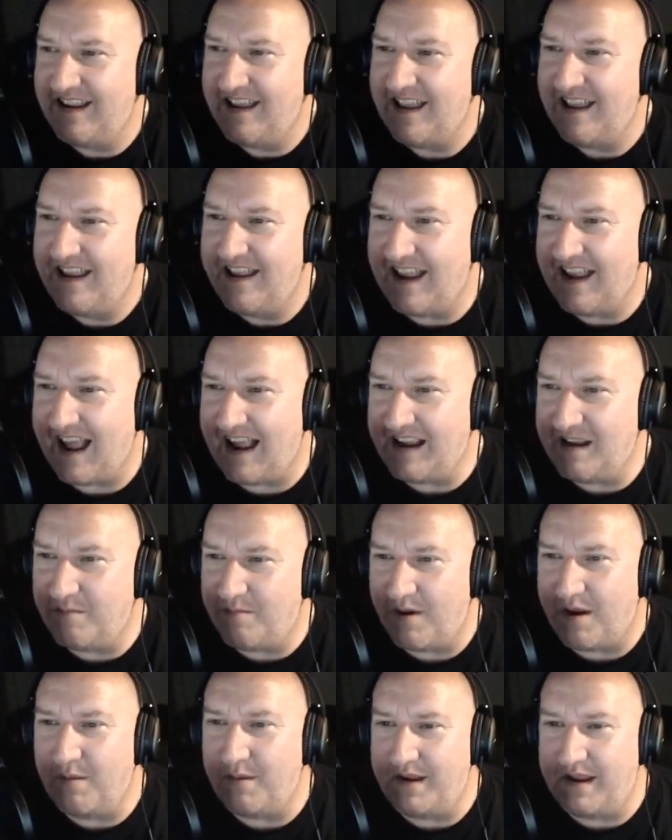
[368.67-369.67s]
I could
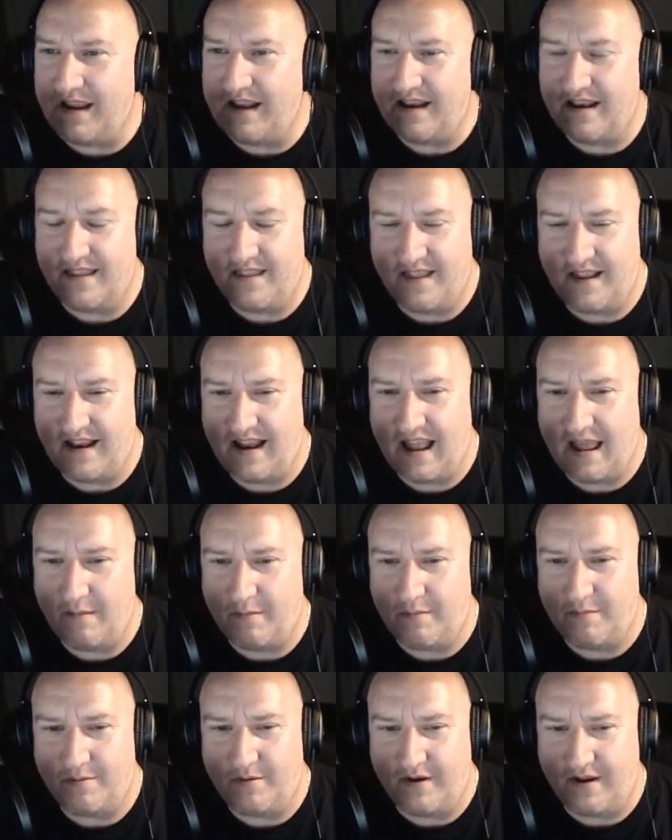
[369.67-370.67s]
probably get into that
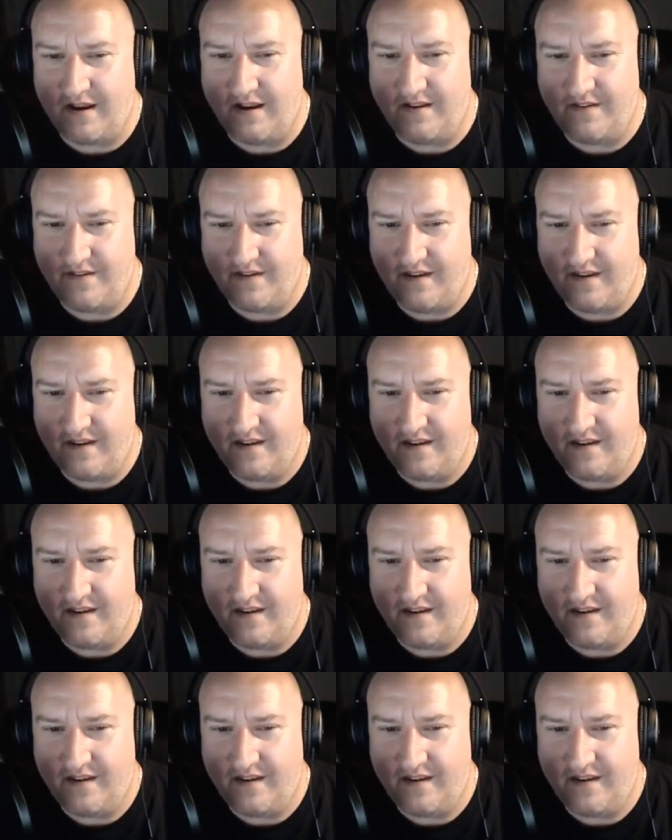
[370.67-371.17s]
habit pretty easy.